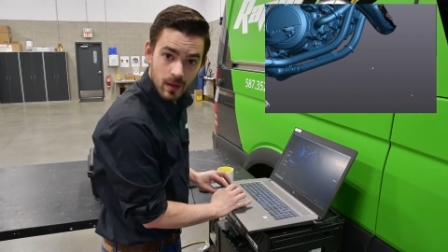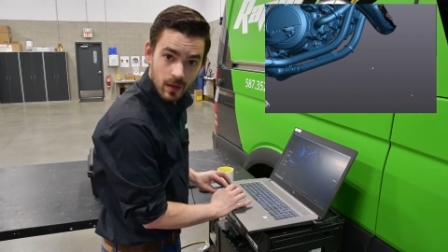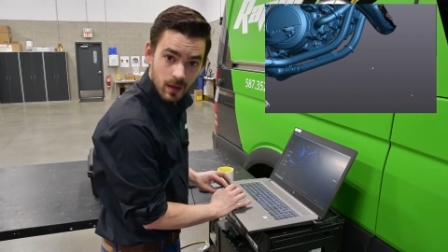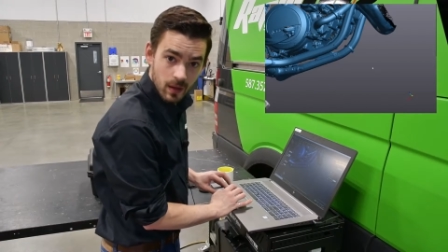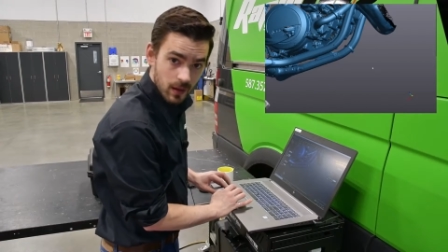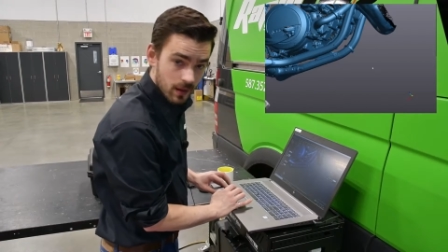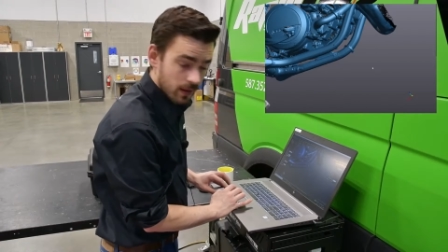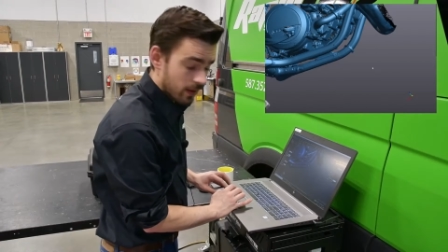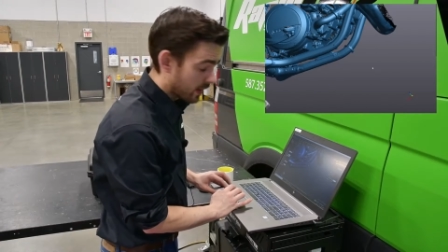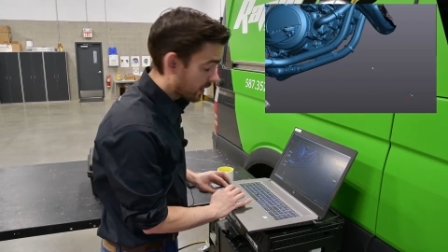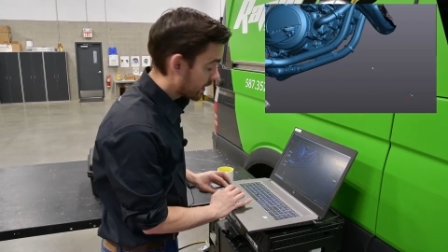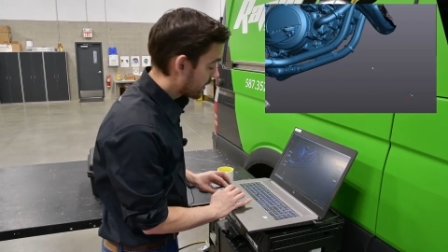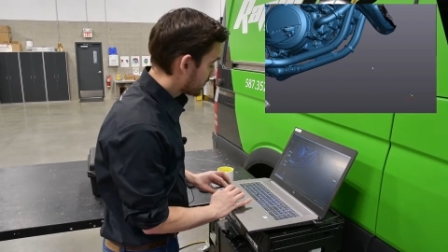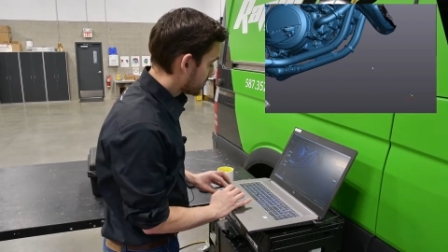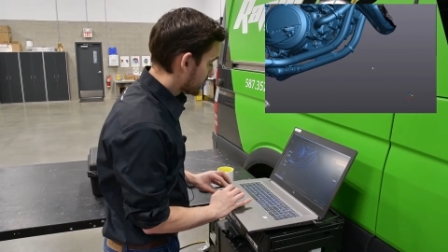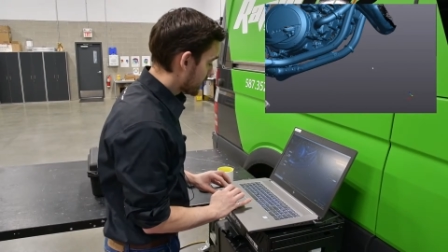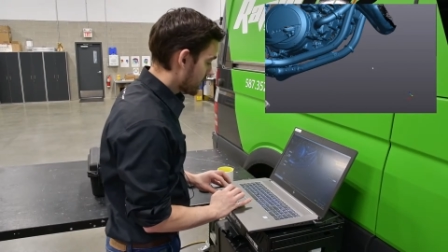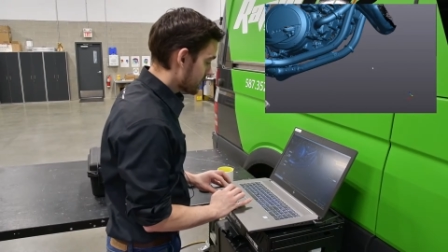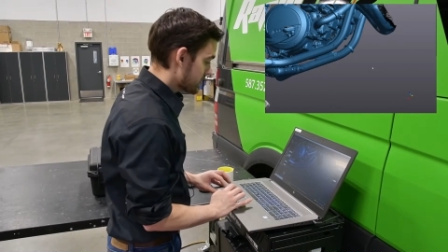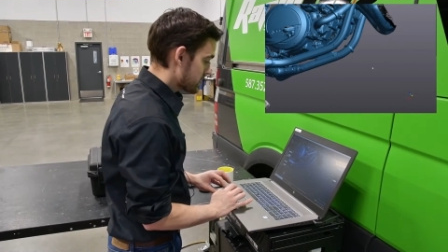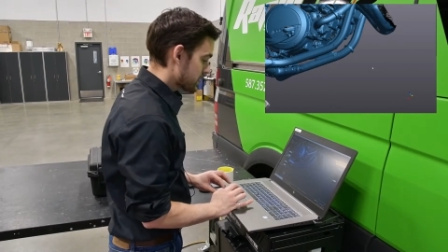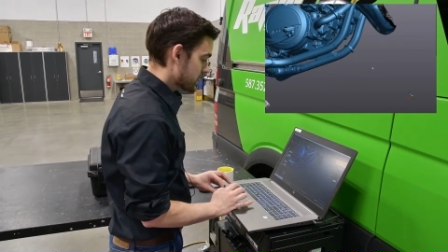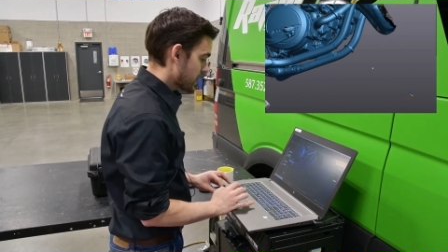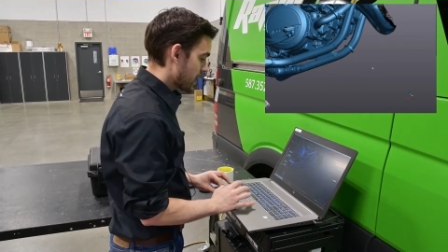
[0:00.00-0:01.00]
All right,
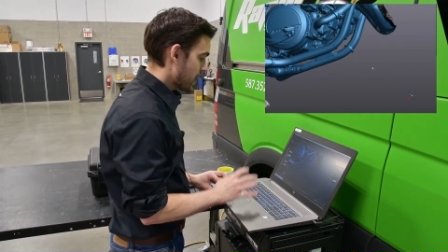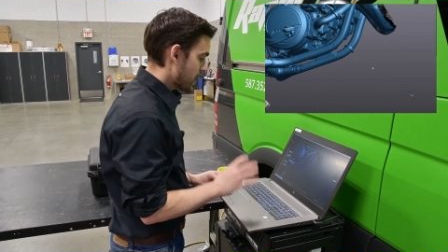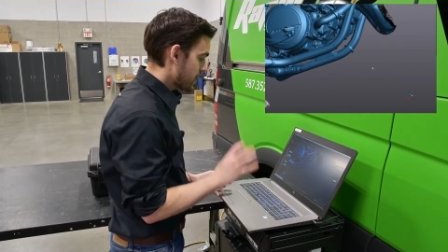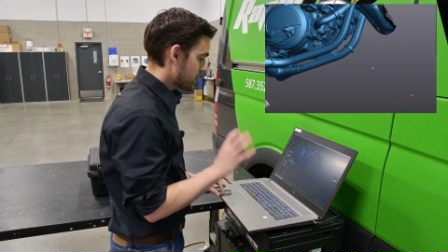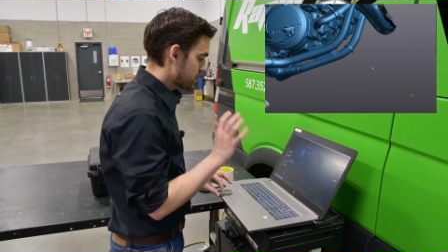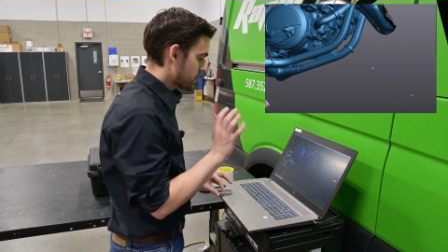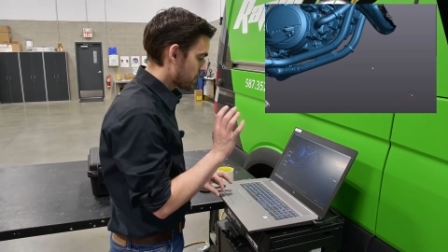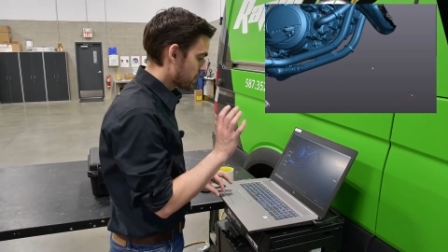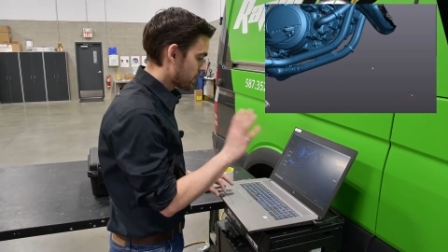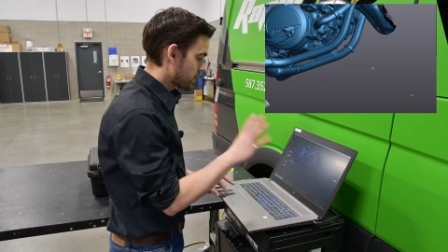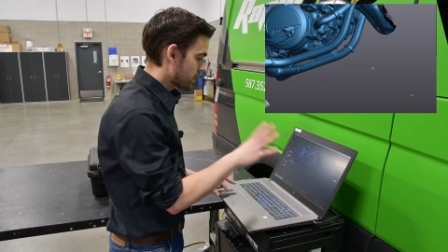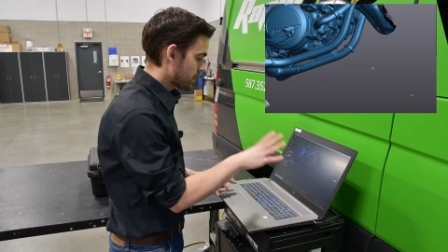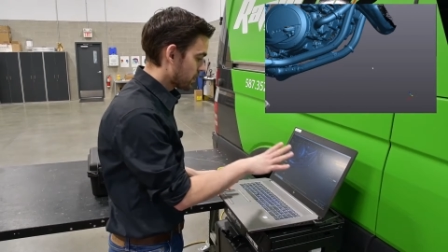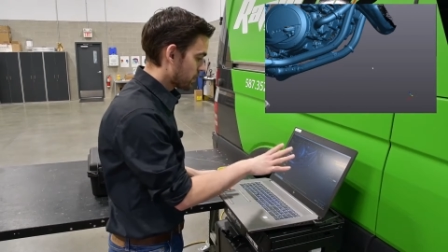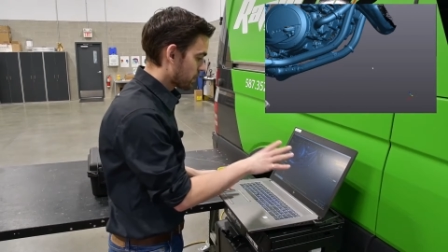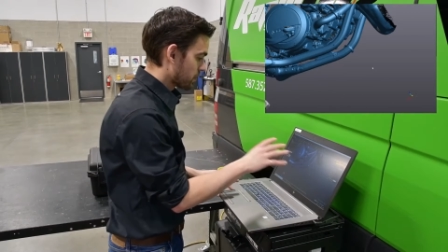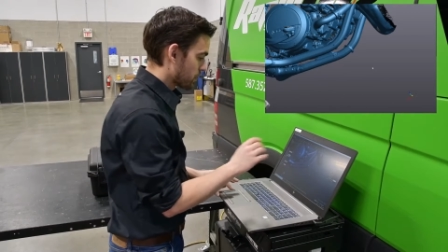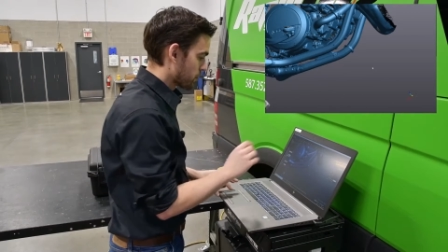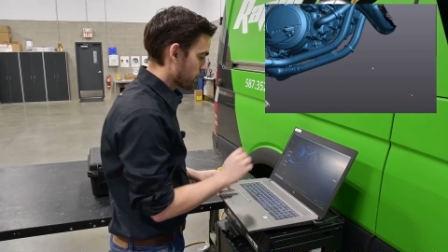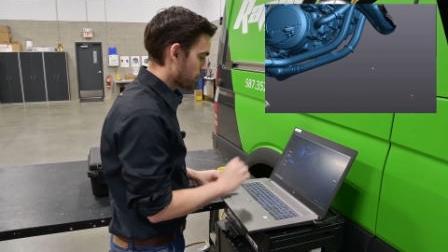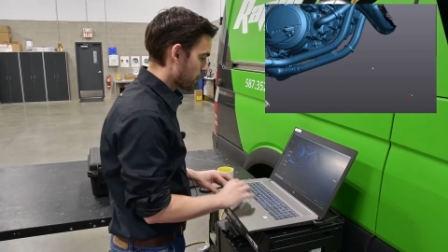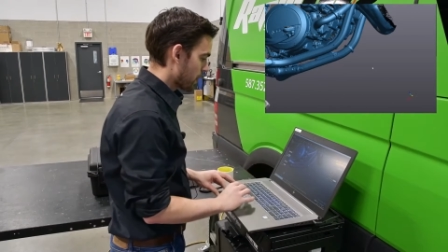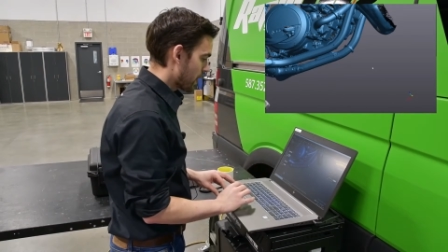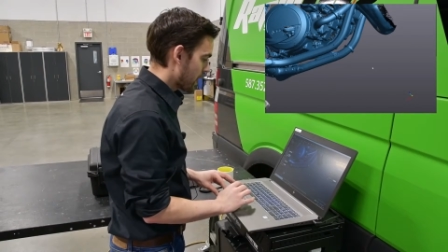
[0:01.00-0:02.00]
that scan turned out
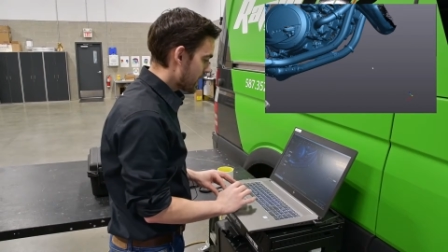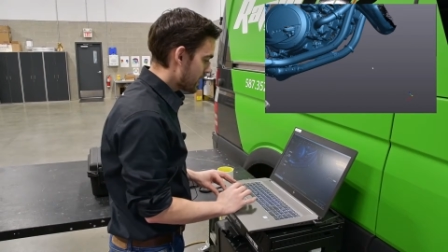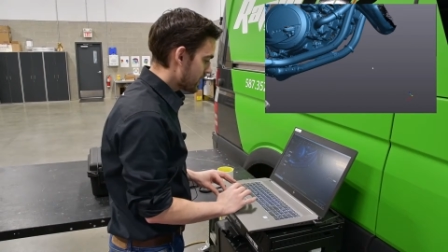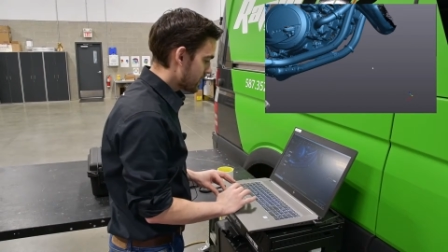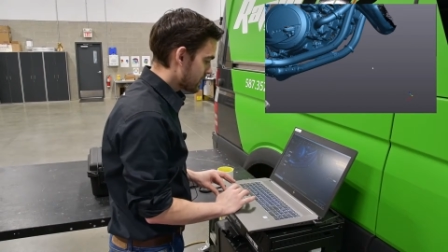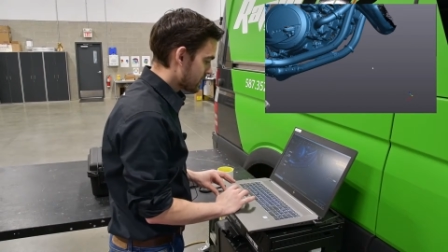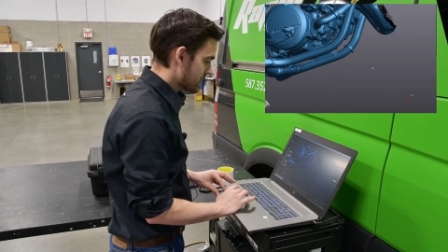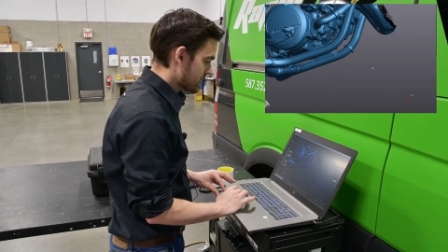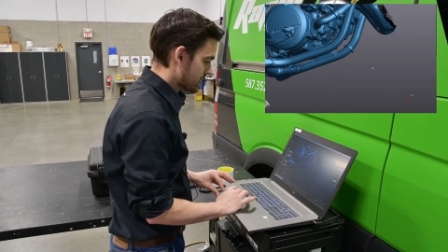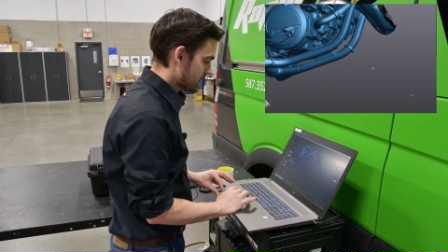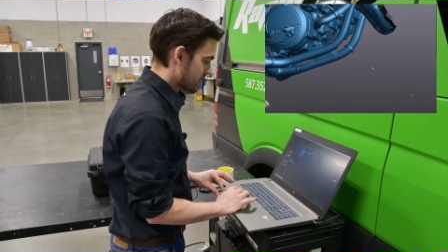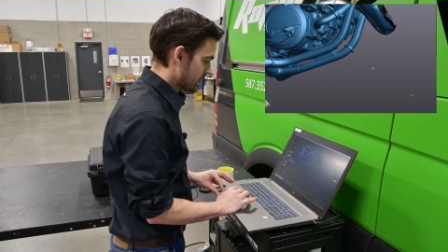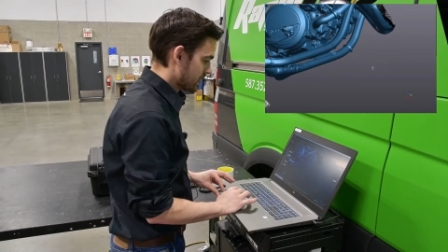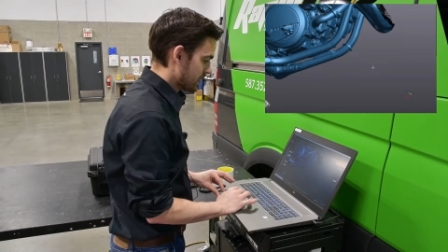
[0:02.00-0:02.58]
great.